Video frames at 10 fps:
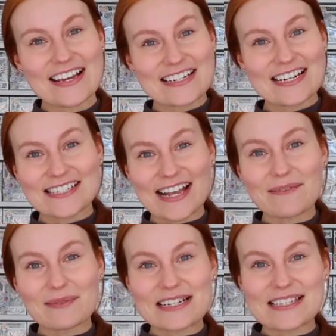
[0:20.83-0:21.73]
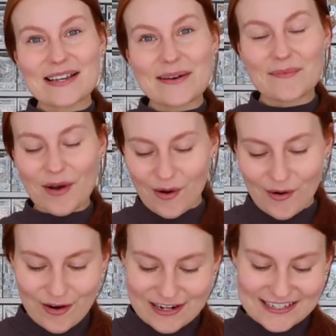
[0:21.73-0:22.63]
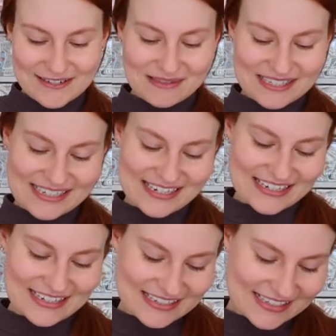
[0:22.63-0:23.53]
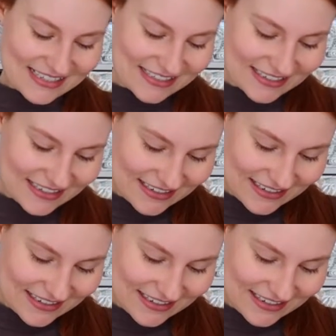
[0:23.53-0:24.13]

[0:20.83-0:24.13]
She sent me some awesome stickers.